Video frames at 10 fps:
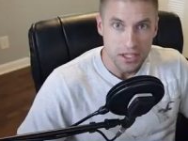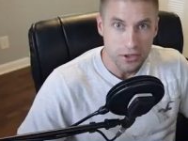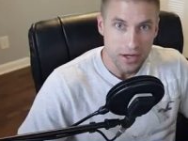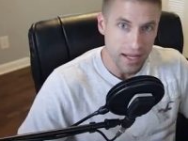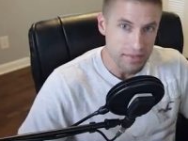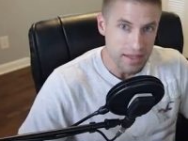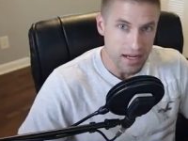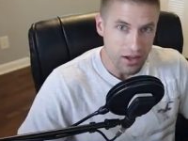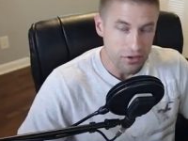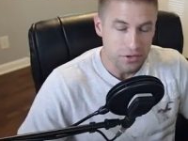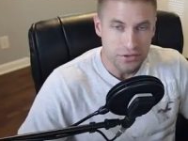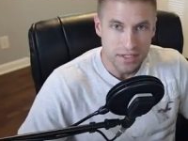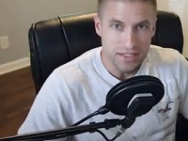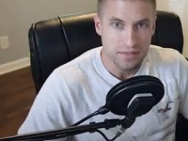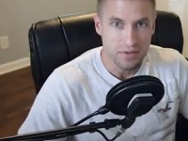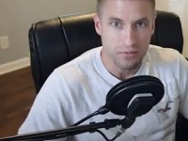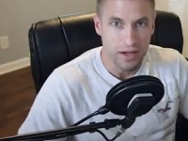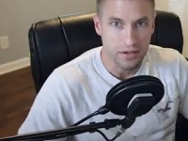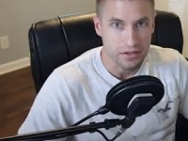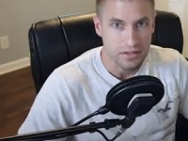Peter, and the other New Testament
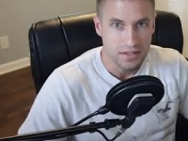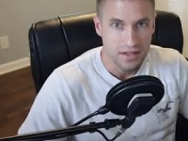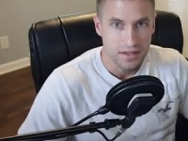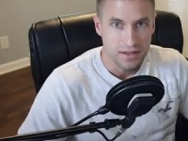writers,